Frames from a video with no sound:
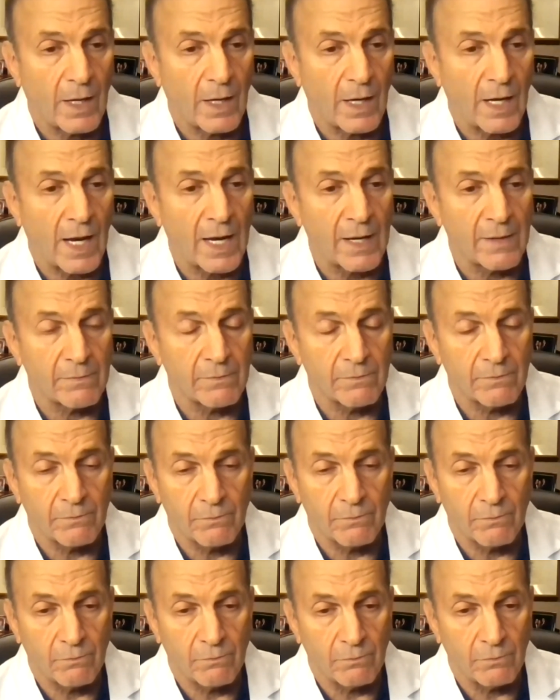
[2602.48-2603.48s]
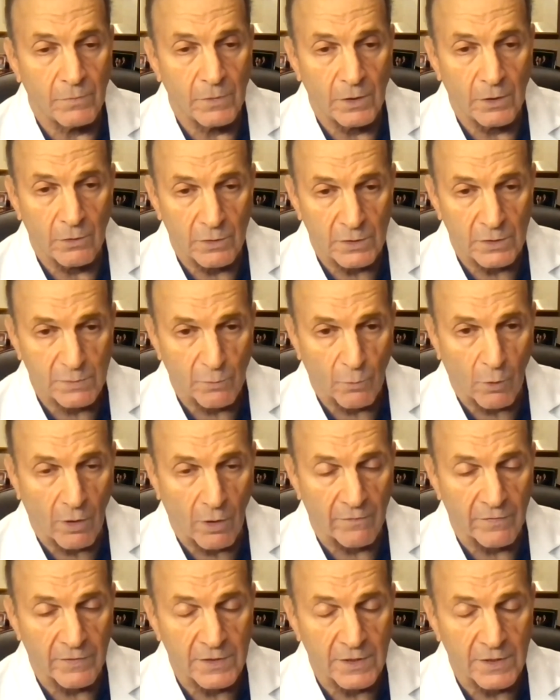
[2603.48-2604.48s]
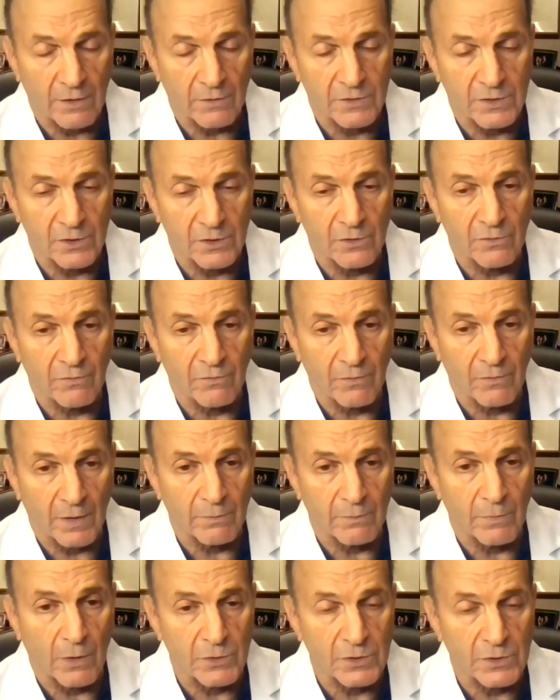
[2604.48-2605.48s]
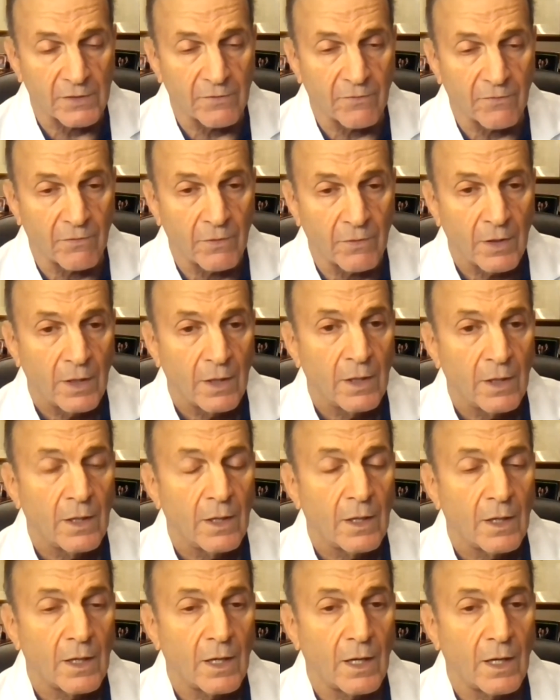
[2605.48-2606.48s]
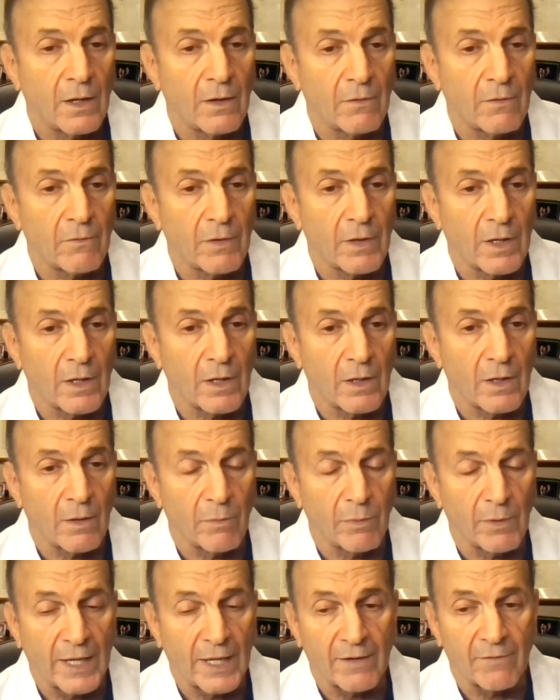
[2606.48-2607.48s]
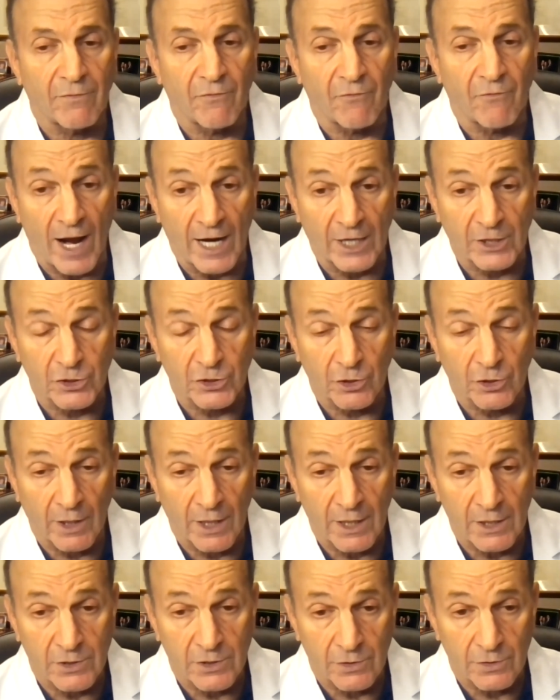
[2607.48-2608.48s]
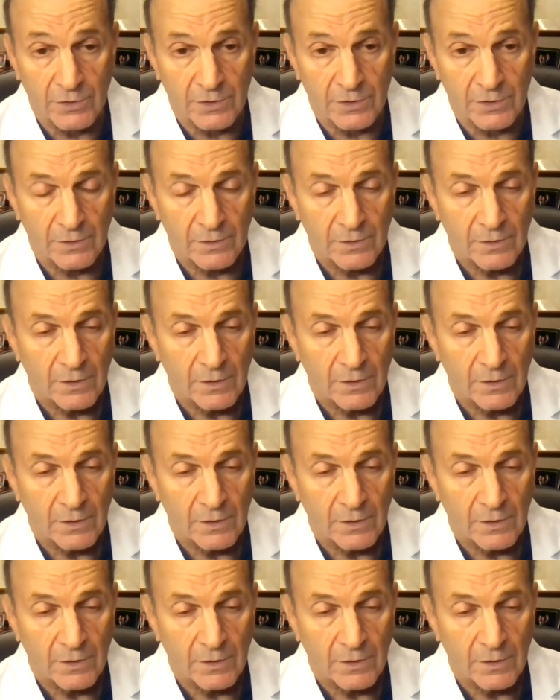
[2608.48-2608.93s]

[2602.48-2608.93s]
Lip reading: I'm use more of the CO2, mostly ablative fractional lasers.